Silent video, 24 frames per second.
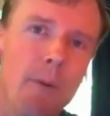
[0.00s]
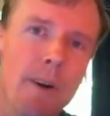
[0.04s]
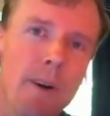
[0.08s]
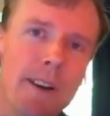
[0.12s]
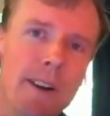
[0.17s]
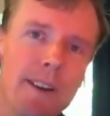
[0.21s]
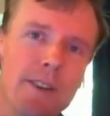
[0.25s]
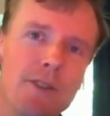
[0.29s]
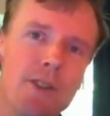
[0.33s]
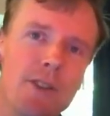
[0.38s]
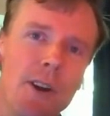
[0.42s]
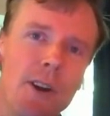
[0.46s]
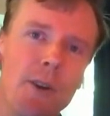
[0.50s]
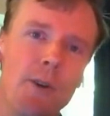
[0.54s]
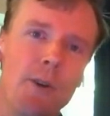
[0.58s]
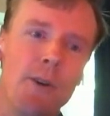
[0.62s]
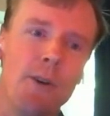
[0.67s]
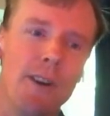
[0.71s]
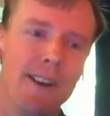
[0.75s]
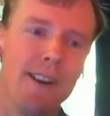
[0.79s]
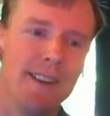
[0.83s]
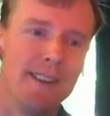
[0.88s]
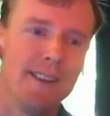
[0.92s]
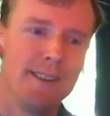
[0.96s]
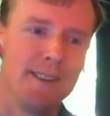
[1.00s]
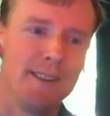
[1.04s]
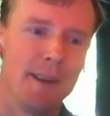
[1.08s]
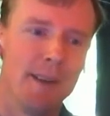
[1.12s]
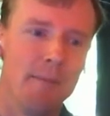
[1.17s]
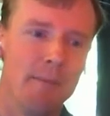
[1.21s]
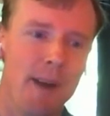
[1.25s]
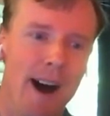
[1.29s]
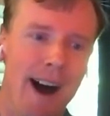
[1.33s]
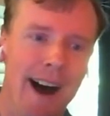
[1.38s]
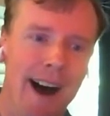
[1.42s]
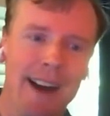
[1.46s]
I want to show
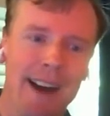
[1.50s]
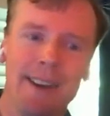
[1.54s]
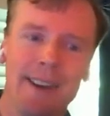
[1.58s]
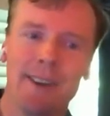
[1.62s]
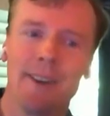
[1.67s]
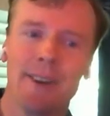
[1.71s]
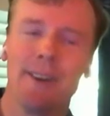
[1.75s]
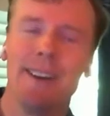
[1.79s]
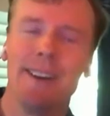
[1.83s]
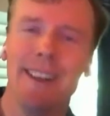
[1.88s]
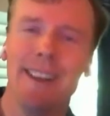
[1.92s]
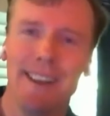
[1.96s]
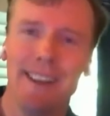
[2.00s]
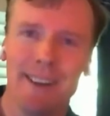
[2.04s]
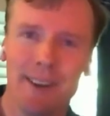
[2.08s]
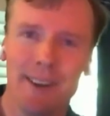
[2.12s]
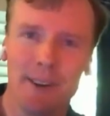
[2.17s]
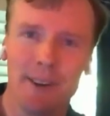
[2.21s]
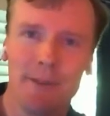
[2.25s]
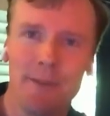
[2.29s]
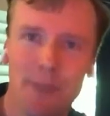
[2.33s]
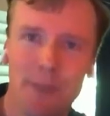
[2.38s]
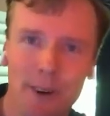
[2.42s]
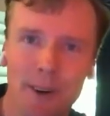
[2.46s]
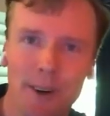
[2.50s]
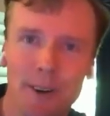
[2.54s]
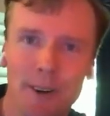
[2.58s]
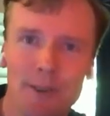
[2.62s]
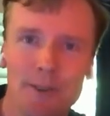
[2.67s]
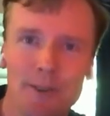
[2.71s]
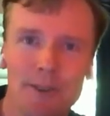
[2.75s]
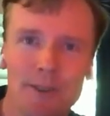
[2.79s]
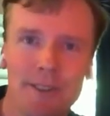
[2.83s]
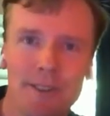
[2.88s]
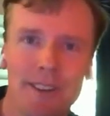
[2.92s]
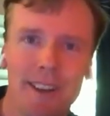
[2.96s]
some honor here
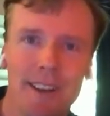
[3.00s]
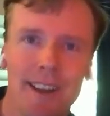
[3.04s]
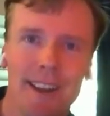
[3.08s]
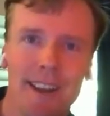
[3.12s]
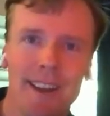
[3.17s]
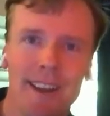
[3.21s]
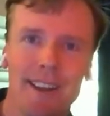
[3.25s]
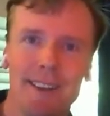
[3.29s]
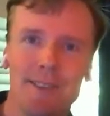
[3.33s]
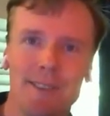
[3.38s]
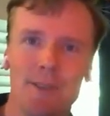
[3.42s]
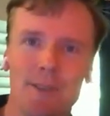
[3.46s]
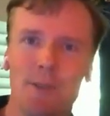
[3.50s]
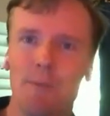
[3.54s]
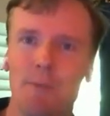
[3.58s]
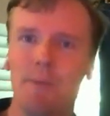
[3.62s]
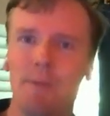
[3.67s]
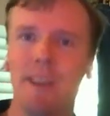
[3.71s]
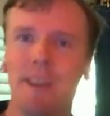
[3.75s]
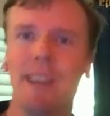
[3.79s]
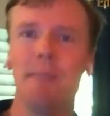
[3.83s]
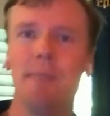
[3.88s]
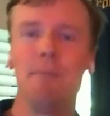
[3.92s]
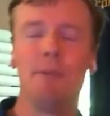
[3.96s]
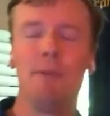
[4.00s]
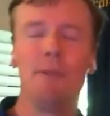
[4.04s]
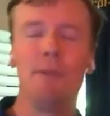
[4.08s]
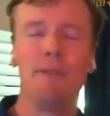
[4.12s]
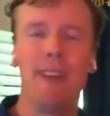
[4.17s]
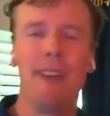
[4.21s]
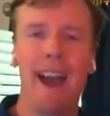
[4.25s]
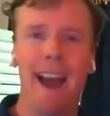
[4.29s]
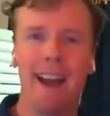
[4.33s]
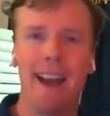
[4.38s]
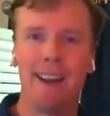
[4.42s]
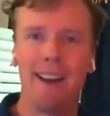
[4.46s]
first to
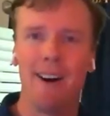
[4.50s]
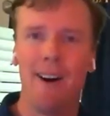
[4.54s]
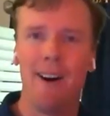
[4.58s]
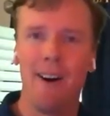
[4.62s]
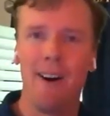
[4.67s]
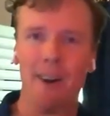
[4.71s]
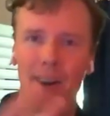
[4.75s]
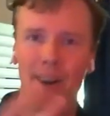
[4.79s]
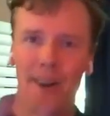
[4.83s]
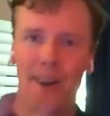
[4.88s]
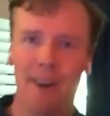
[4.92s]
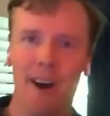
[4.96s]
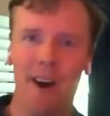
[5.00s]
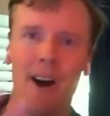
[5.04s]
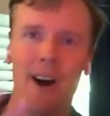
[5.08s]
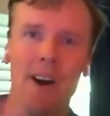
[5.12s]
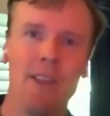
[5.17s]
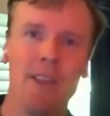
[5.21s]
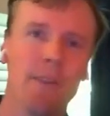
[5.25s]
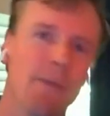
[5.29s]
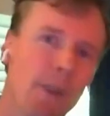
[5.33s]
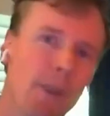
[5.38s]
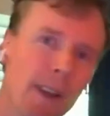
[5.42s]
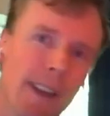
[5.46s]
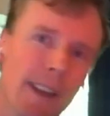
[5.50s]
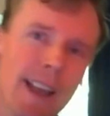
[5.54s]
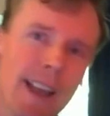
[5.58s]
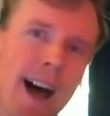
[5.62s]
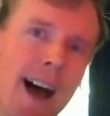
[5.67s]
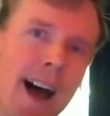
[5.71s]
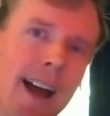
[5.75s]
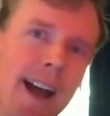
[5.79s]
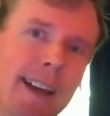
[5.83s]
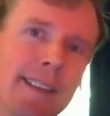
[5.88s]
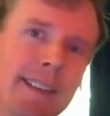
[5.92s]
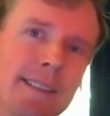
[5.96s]
people that are on the front
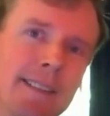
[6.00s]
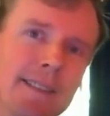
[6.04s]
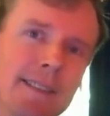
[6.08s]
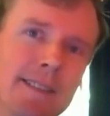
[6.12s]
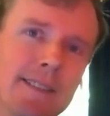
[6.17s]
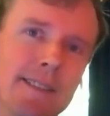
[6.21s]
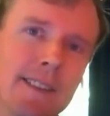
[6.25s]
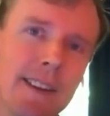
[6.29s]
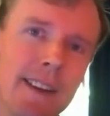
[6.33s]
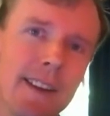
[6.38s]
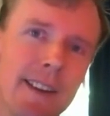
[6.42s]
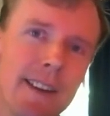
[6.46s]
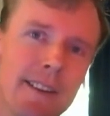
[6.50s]
lines,